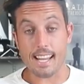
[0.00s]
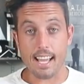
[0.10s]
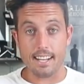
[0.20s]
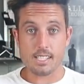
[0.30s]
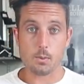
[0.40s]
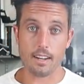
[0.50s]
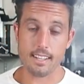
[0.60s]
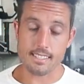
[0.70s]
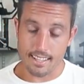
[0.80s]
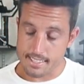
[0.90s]
say it is what it
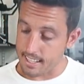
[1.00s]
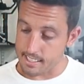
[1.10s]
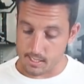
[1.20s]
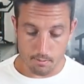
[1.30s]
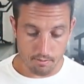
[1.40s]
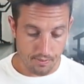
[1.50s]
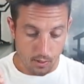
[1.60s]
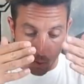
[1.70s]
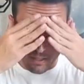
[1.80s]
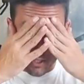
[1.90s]
is. Let's get some
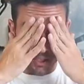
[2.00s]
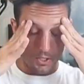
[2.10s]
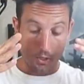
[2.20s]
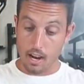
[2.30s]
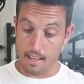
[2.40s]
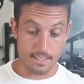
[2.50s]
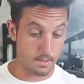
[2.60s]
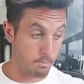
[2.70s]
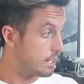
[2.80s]
film and just try this